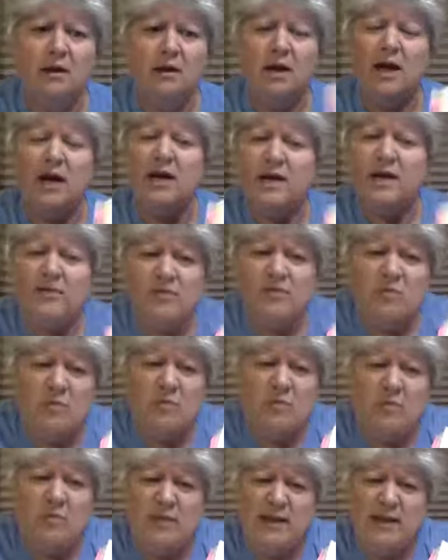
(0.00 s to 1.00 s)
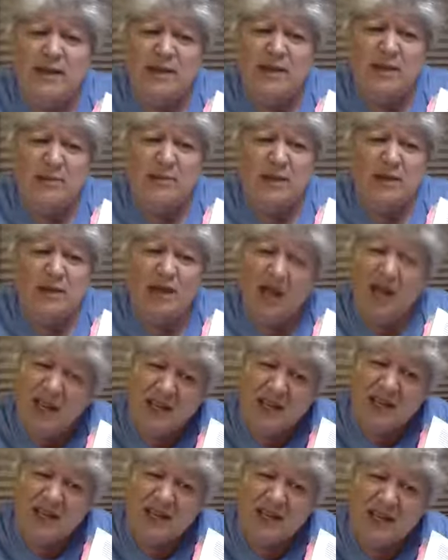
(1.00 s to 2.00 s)
I don't even remember reading that, but
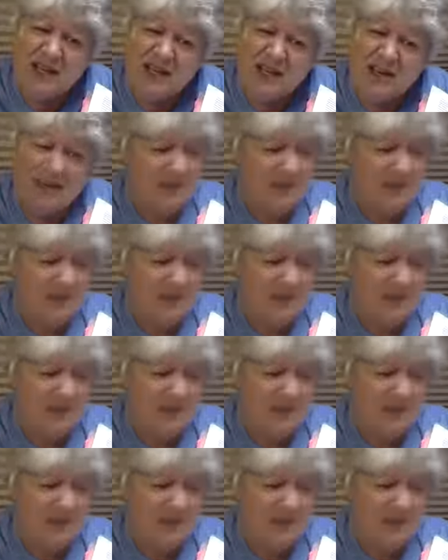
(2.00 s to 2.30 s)
highlighting it.